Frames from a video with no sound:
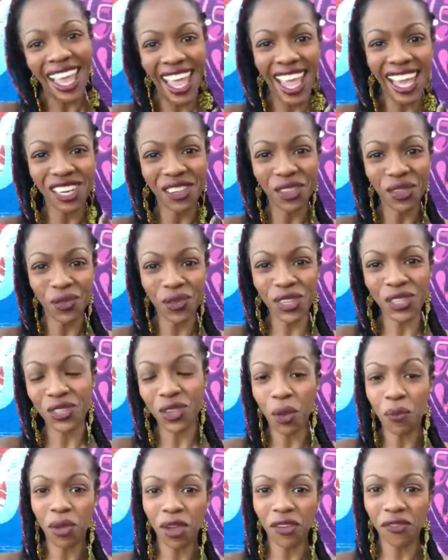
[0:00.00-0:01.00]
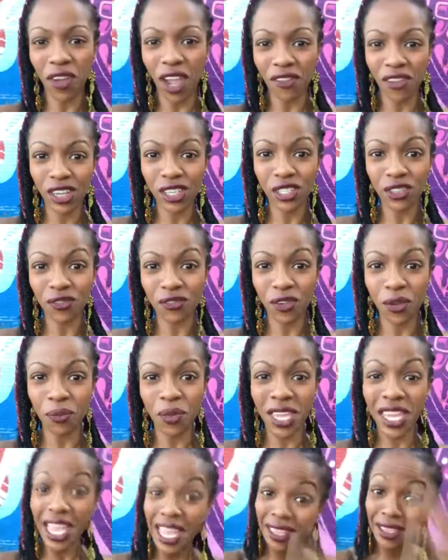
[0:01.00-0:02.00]
out of three, so above 500
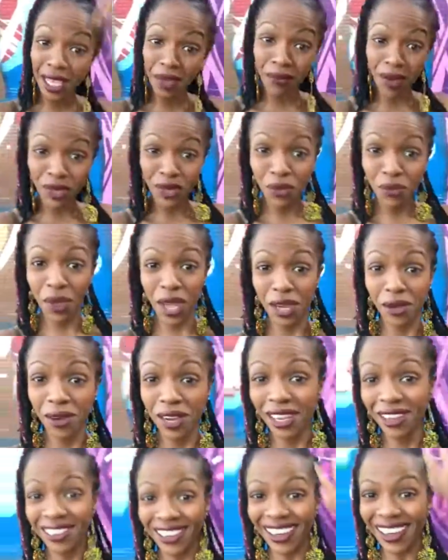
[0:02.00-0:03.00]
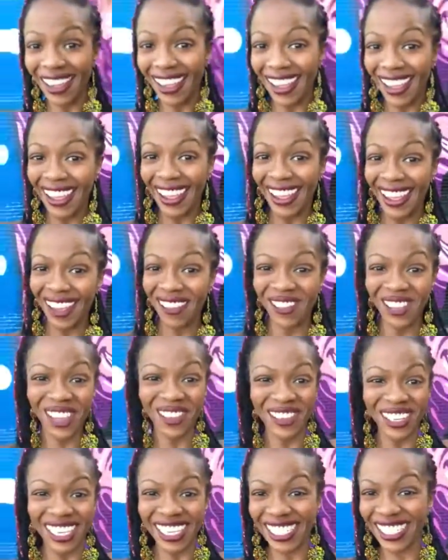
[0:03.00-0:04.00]
from me. Like my new background, I'm
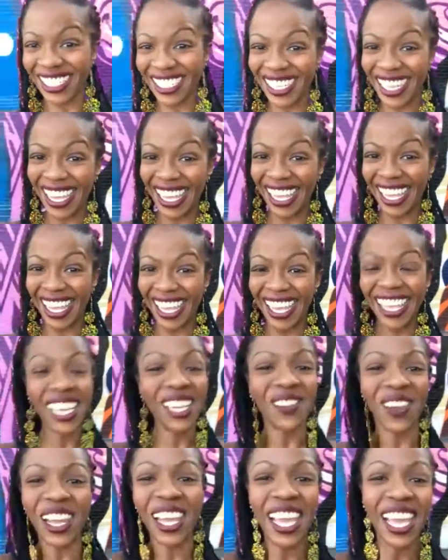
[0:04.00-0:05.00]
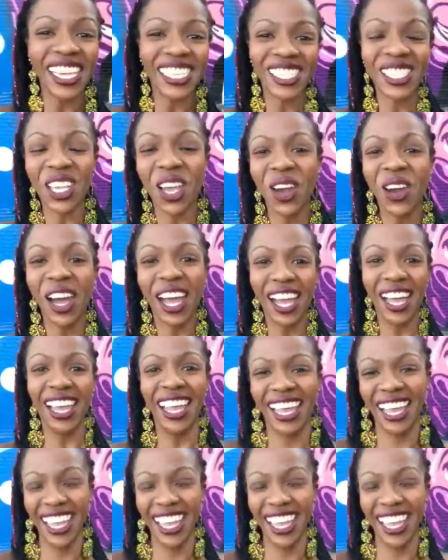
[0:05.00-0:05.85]
loving this. Anyway, so uh,